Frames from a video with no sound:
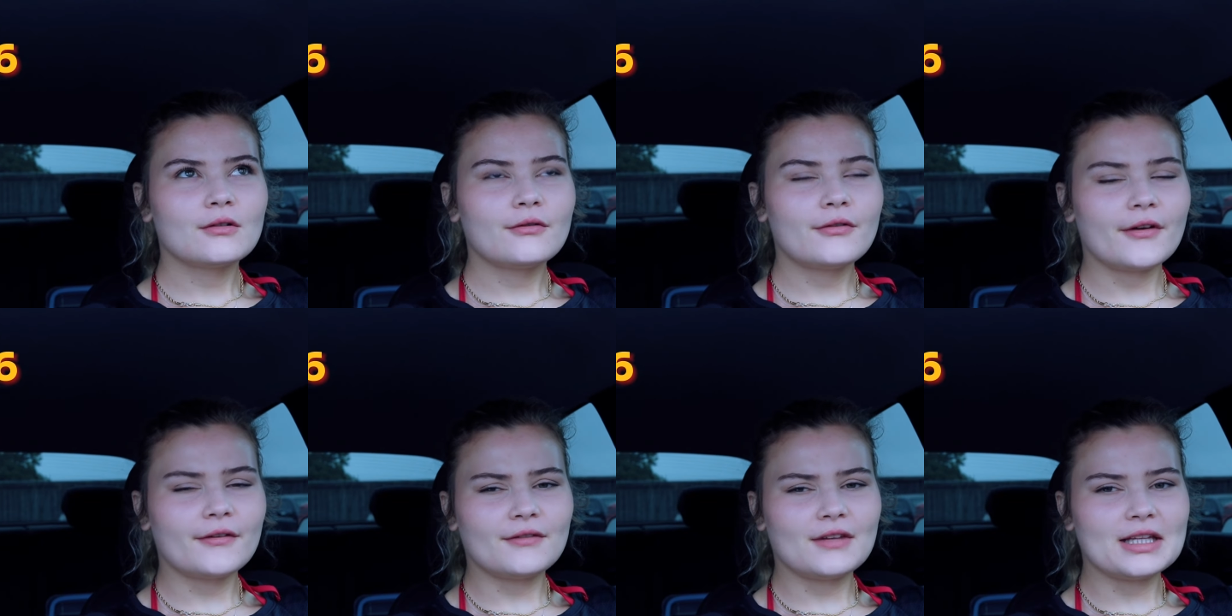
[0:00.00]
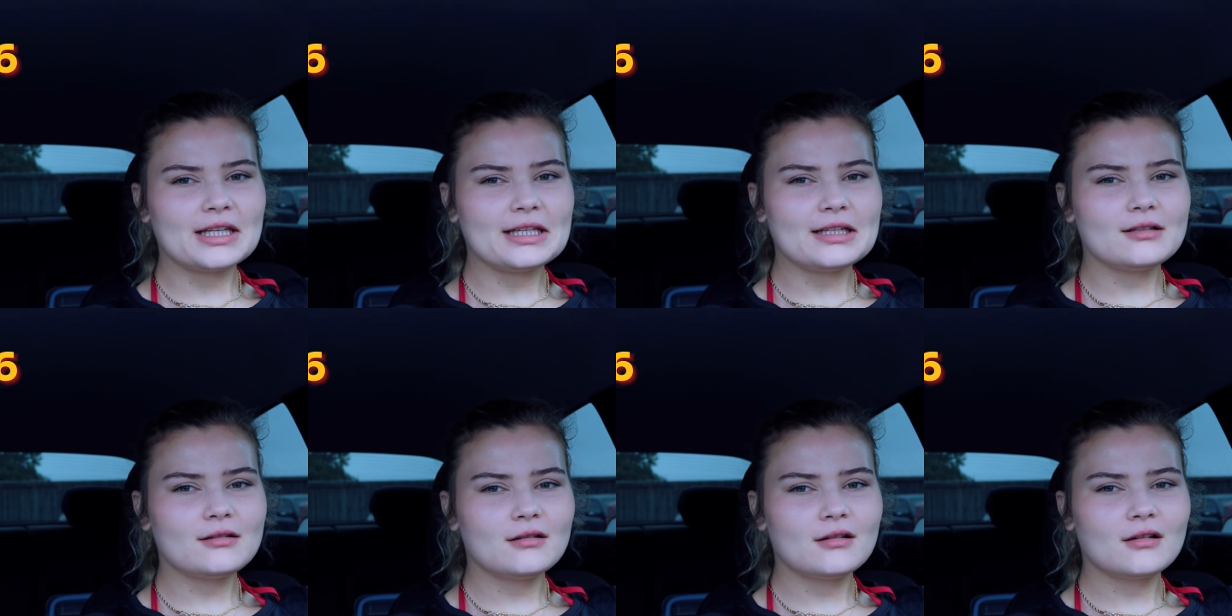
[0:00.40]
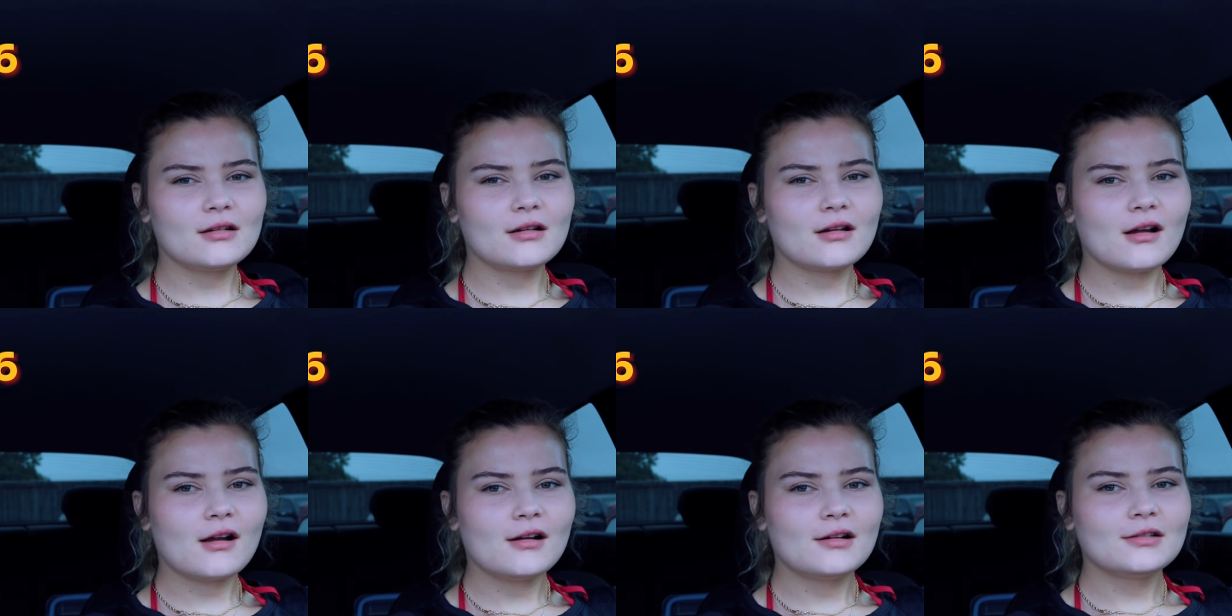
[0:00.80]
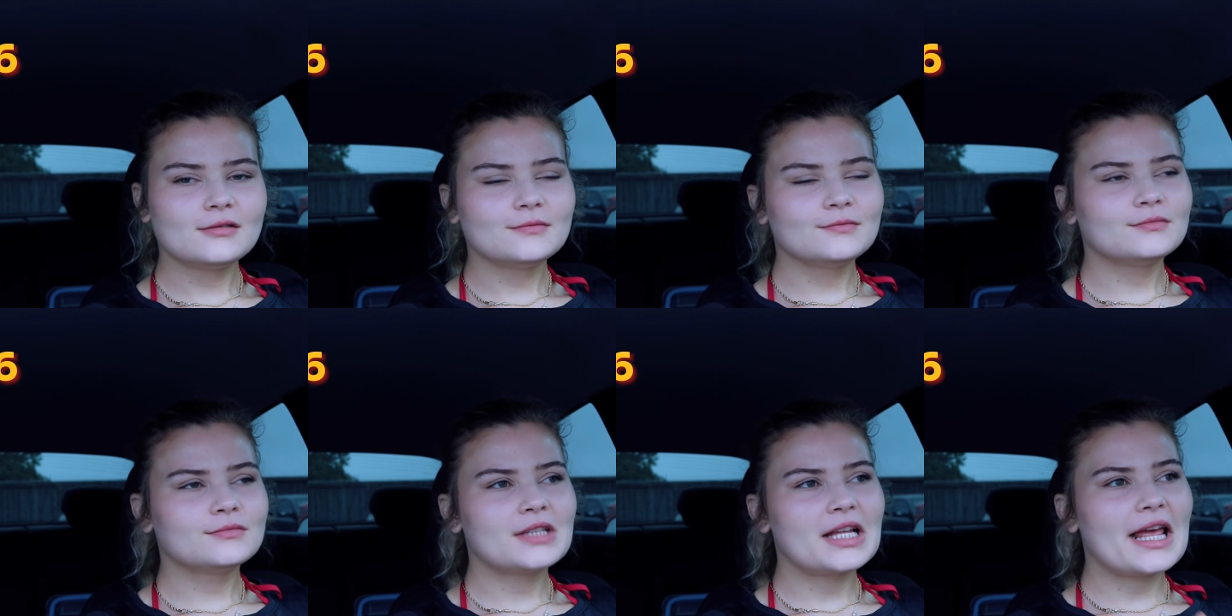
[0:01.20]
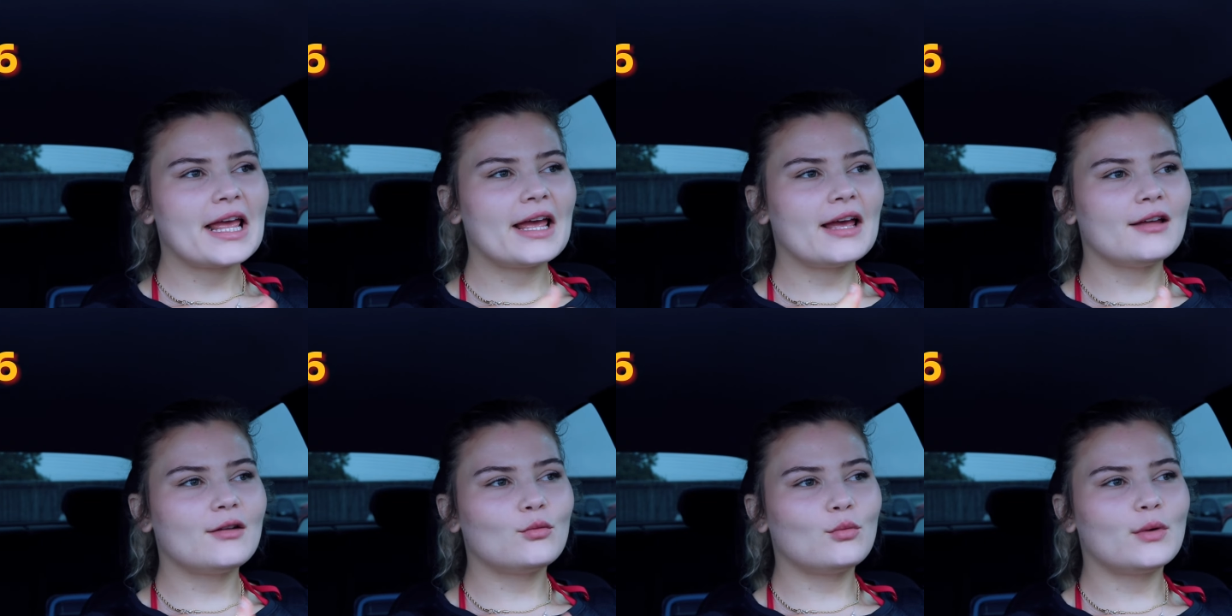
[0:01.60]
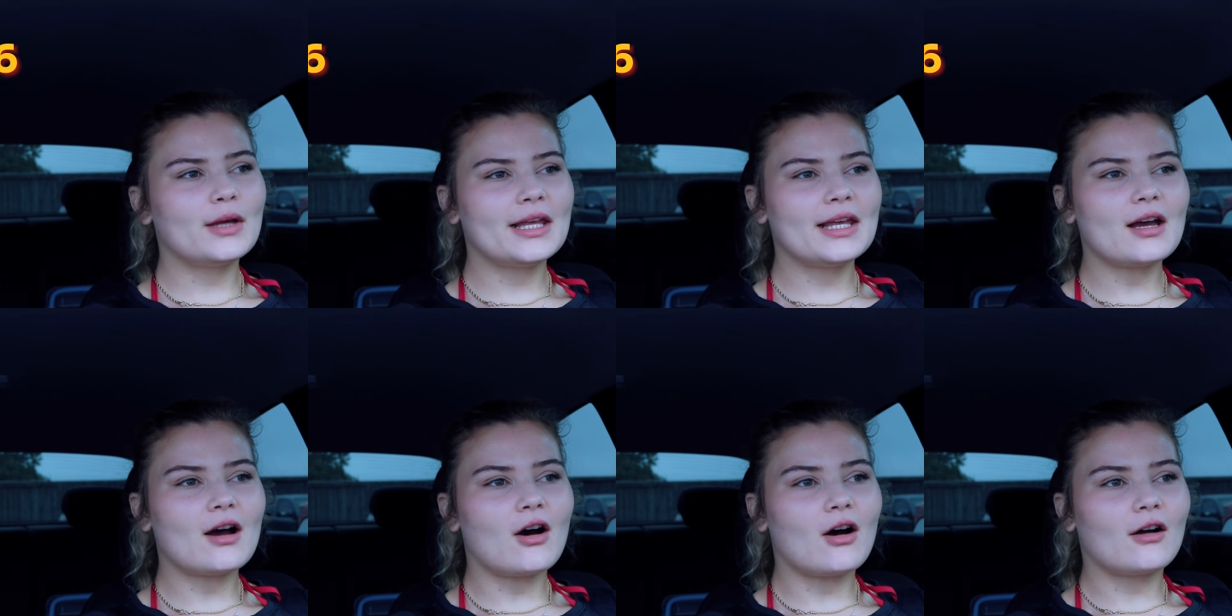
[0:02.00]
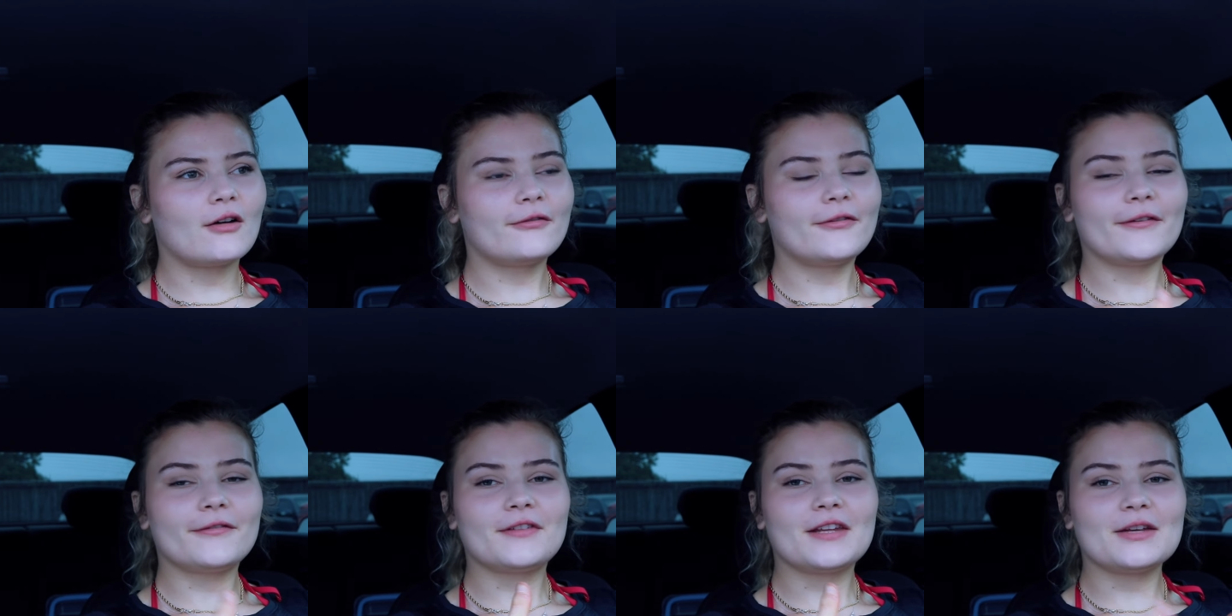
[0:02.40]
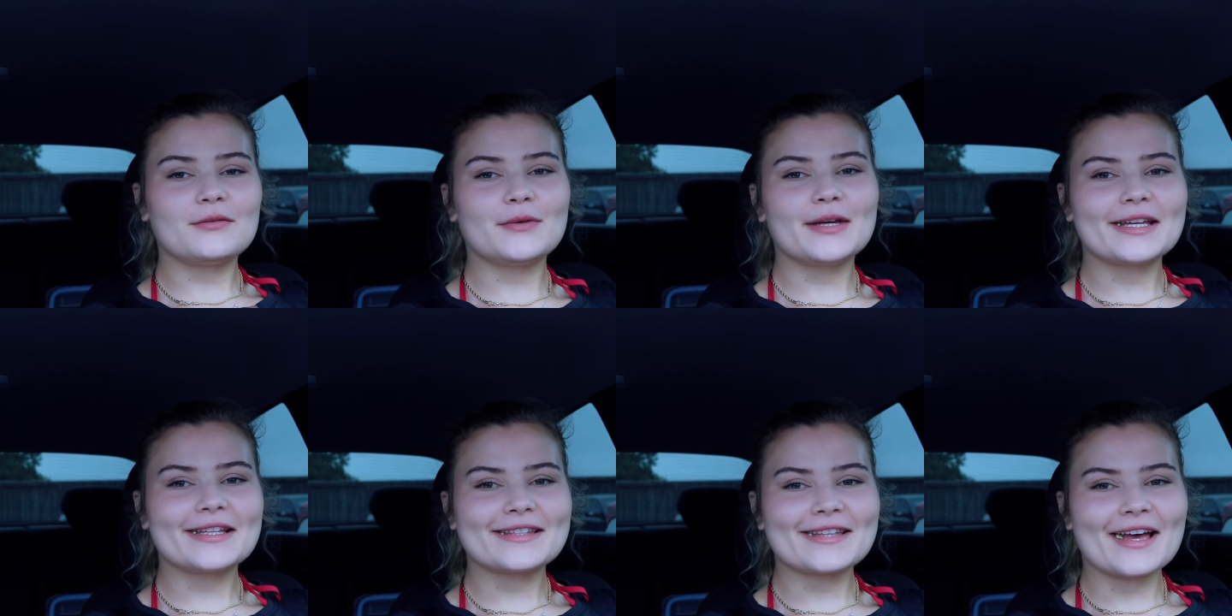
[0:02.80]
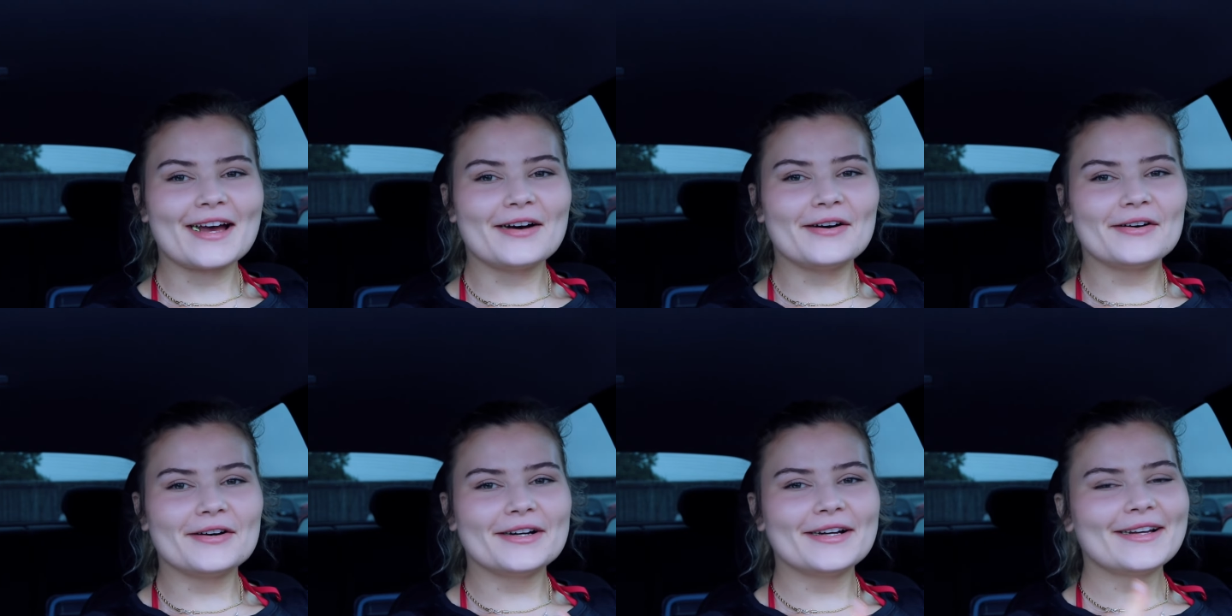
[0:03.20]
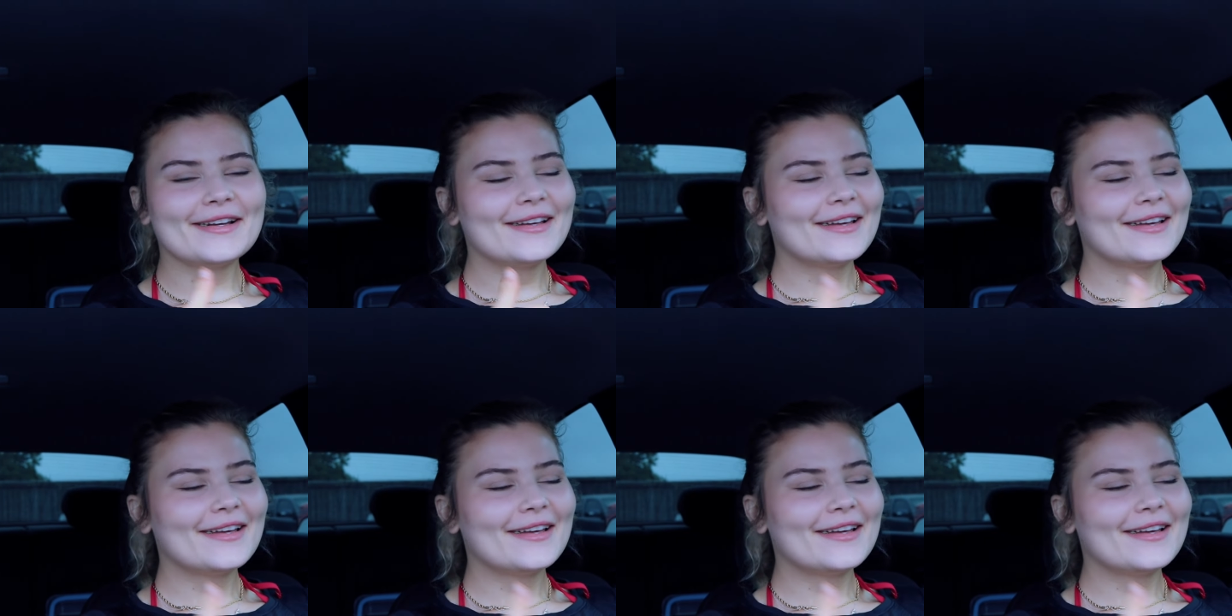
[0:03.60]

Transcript: 15, and we are 15 weeks out,